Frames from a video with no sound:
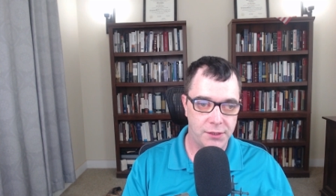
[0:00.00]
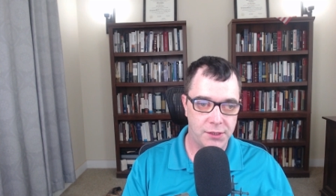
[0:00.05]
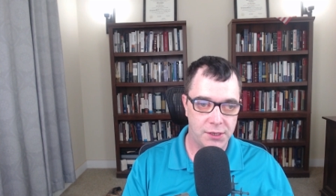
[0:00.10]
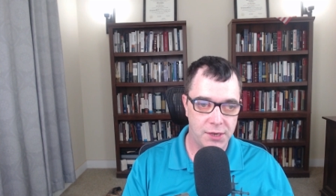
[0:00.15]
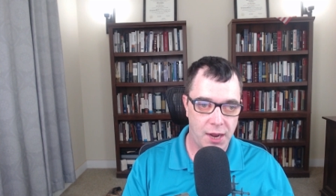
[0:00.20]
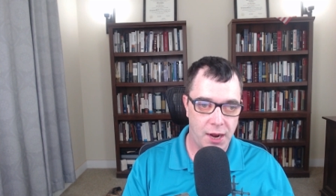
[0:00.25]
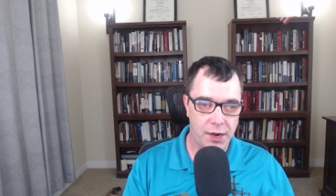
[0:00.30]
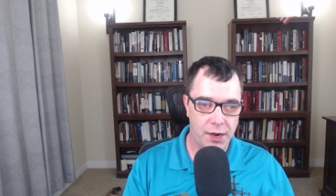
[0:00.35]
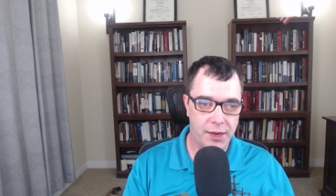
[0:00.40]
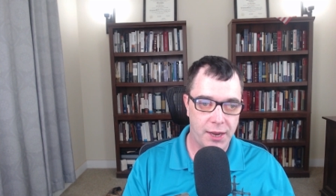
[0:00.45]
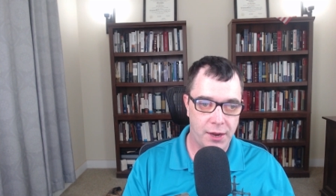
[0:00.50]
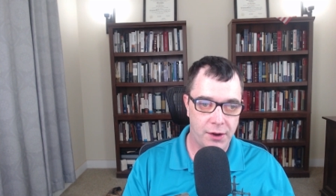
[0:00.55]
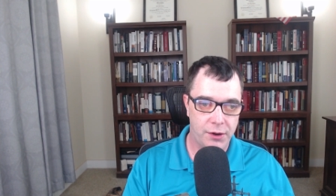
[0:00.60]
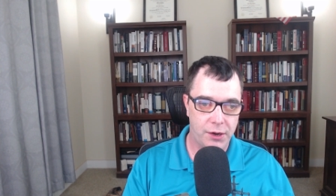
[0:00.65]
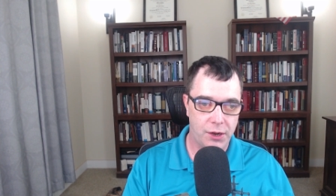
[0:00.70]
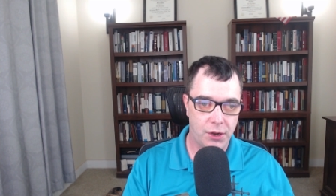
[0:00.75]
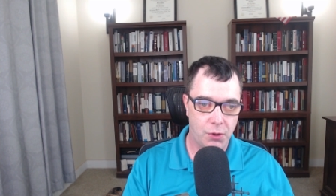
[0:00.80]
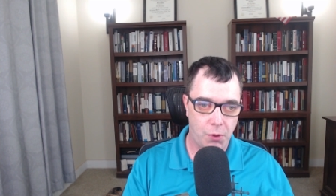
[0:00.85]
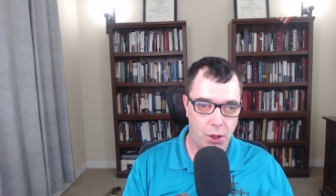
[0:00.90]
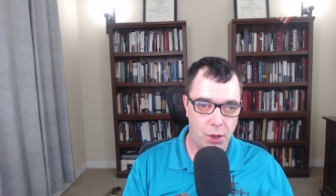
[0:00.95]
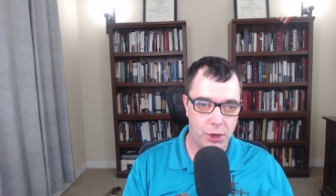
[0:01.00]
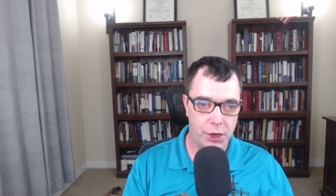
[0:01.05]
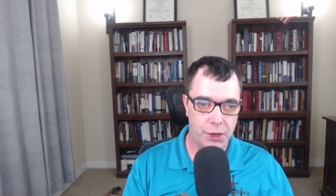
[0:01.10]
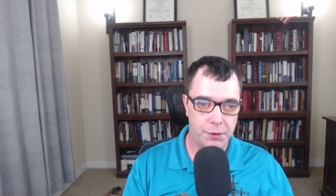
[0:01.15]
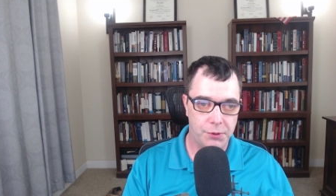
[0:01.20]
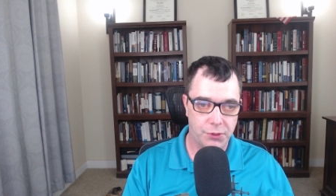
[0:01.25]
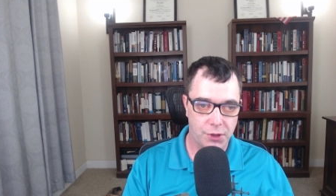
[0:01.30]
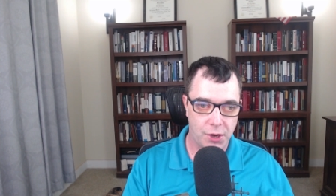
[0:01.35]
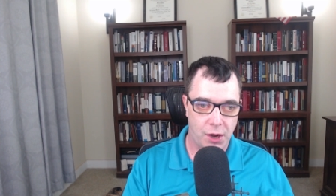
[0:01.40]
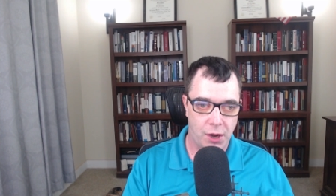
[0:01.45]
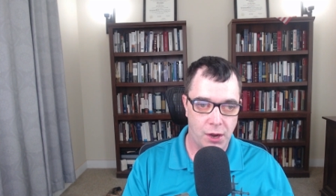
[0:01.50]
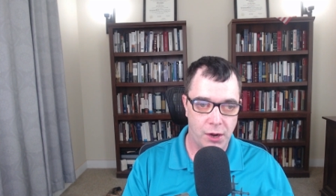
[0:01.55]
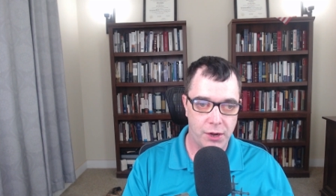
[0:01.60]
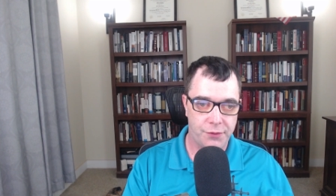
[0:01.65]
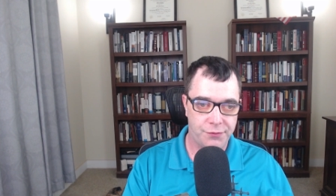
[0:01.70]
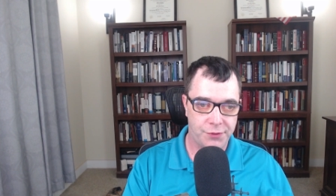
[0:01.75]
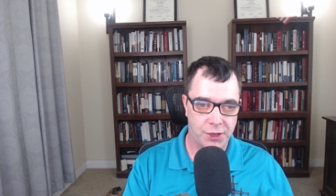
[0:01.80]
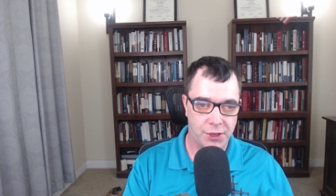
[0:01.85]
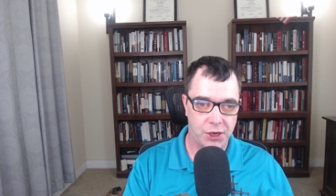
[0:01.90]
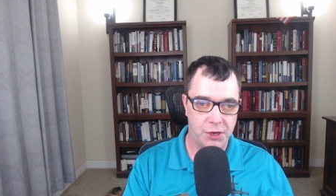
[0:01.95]
did not count equality with God a
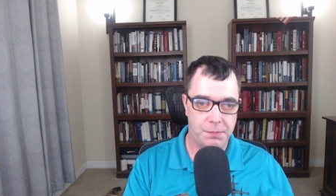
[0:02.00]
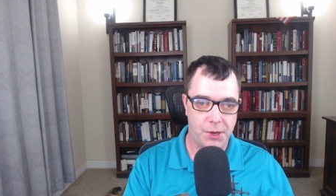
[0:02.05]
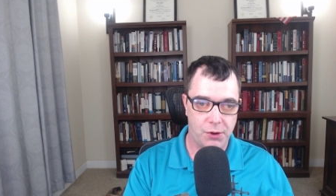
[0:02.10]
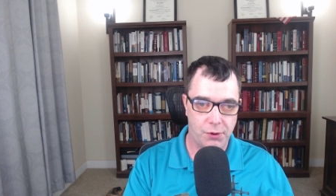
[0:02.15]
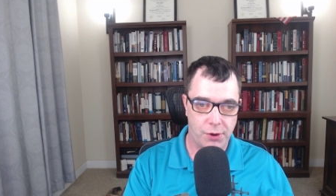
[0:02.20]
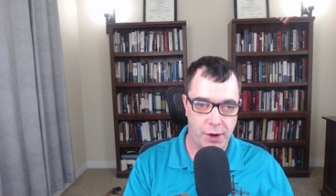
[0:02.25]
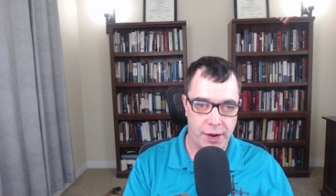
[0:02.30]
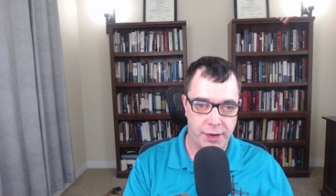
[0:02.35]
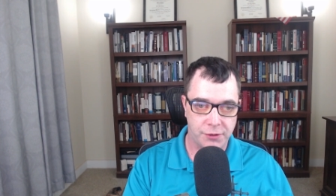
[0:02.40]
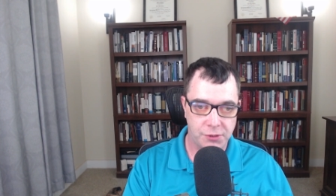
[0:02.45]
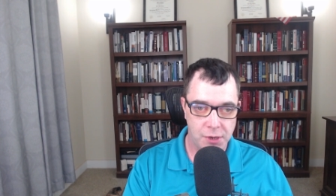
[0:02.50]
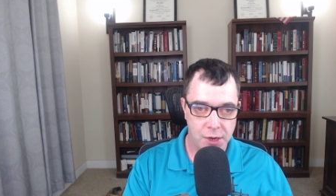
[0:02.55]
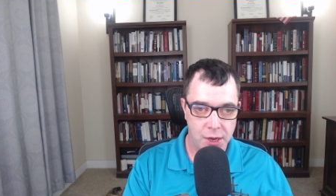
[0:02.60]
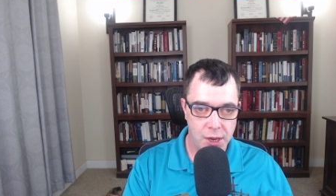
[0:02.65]
thing to be grasped,